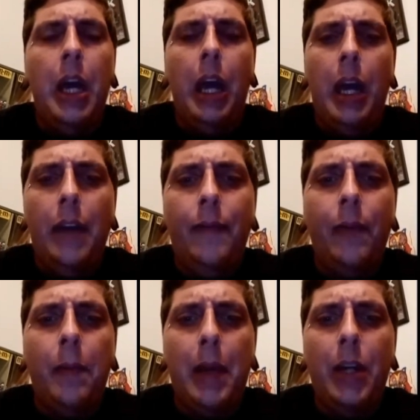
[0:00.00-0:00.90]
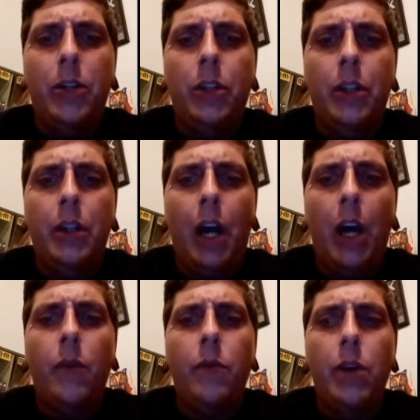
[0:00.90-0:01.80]
information. I
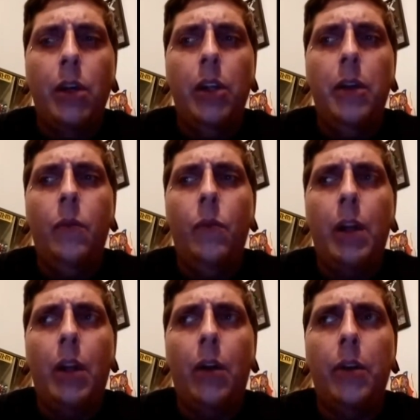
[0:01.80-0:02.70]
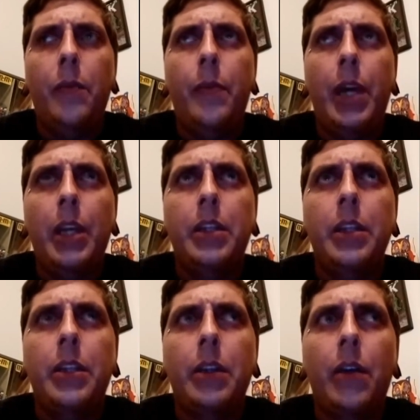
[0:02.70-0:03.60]
really went on the
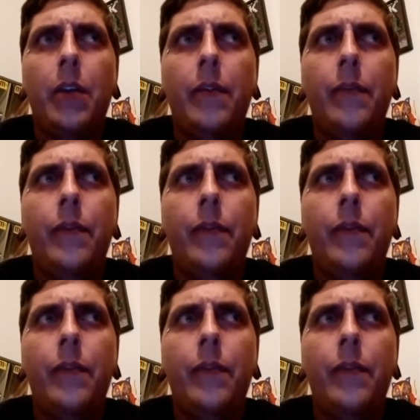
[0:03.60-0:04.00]
basis of